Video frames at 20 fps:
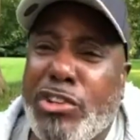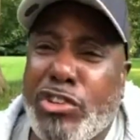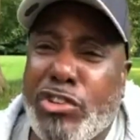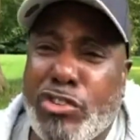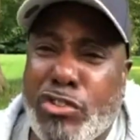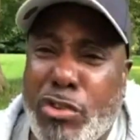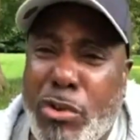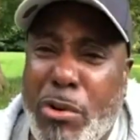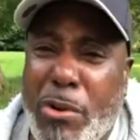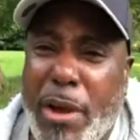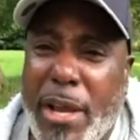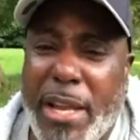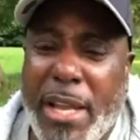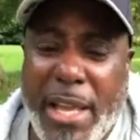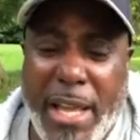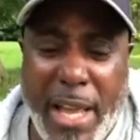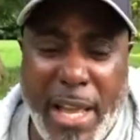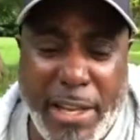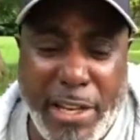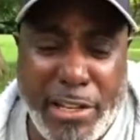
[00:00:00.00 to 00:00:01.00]
destroyed
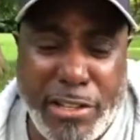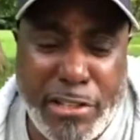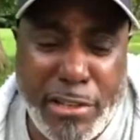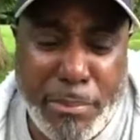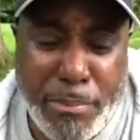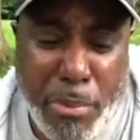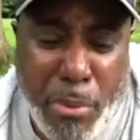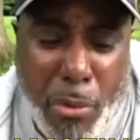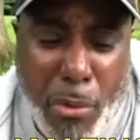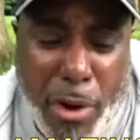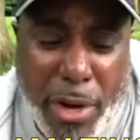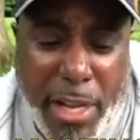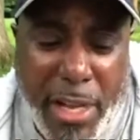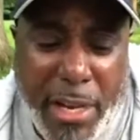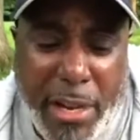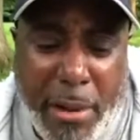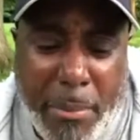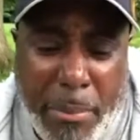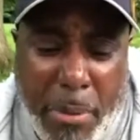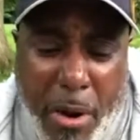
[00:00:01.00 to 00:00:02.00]
and they're
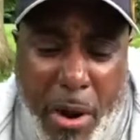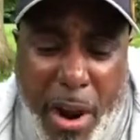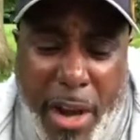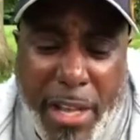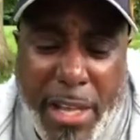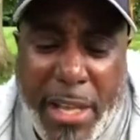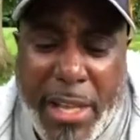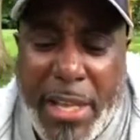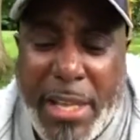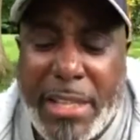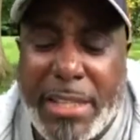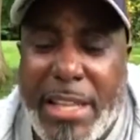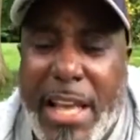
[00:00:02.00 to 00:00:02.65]
supporting a party